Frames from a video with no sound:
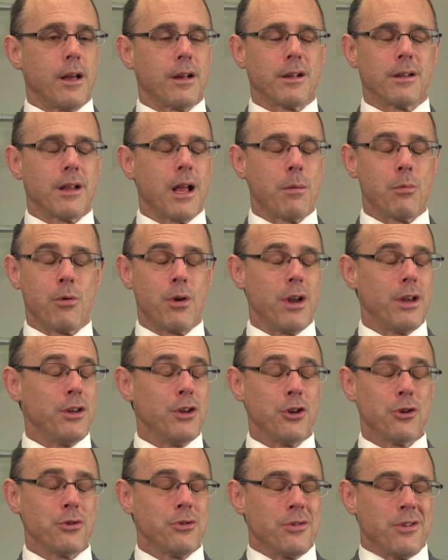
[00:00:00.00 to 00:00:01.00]
Collaborate,
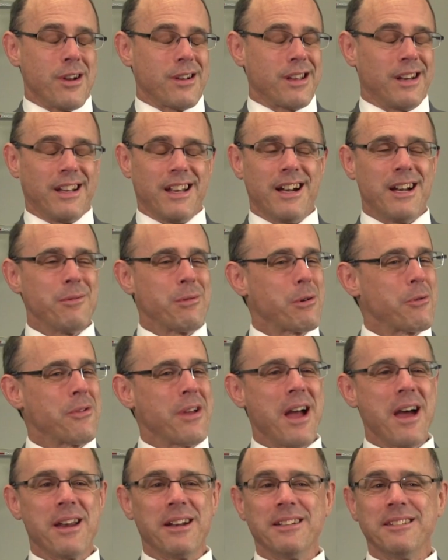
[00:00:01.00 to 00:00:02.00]
you're not going to get anywhere
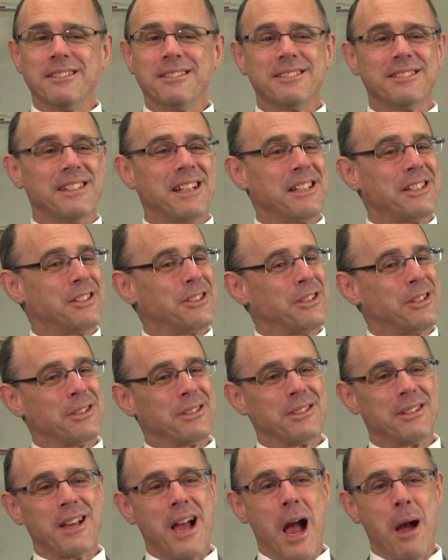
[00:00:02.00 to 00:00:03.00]
without it. It's right.
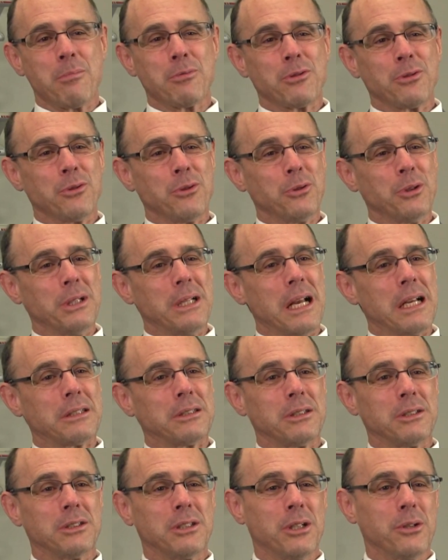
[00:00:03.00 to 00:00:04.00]
just absolutely
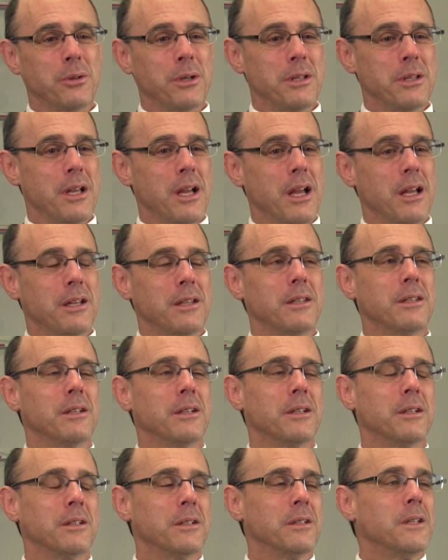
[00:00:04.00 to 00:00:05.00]
necessary that
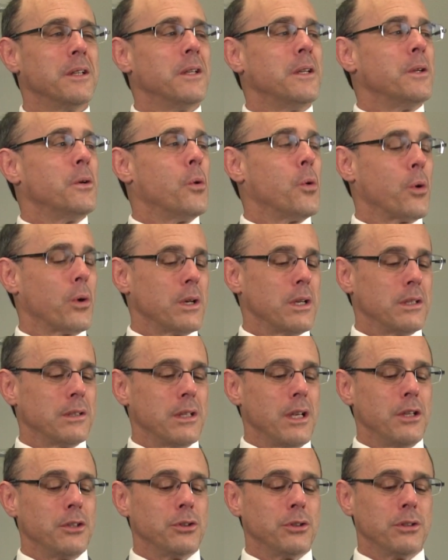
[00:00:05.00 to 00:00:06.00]
uh,
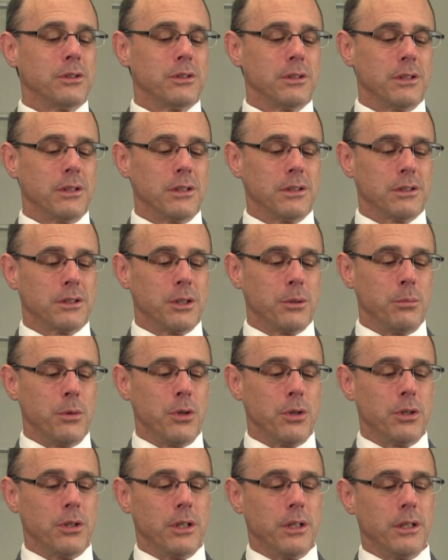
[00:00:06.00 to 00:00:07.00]
organizations in this
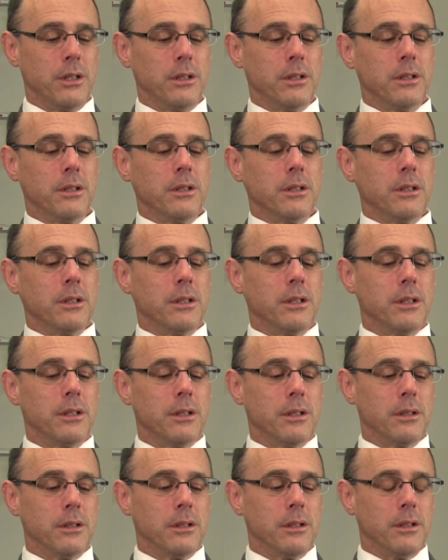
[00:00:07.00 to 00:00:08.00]
community,
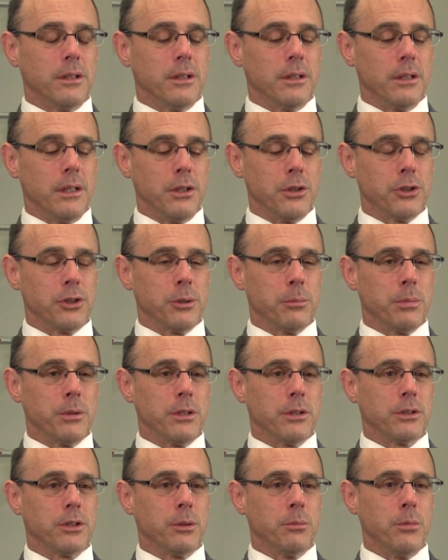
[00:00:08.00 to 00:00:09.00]
in the, in the leadership
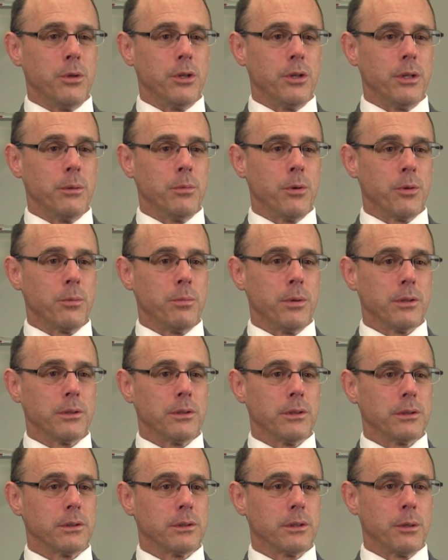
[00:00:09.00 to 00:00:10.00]
in this community, both
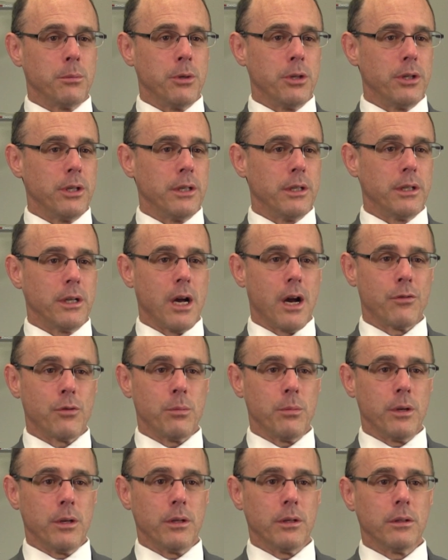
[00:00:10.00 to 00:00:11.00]
business, community, and
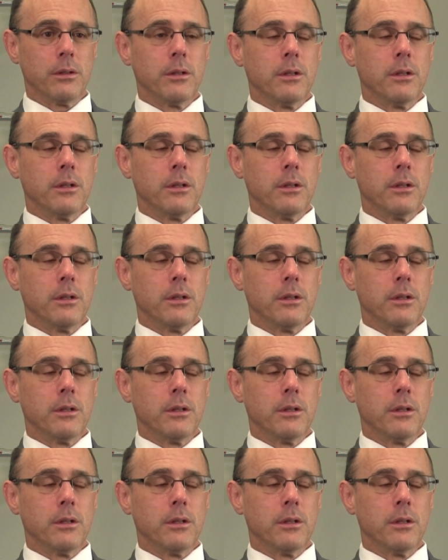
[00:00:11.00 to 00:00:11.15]
government,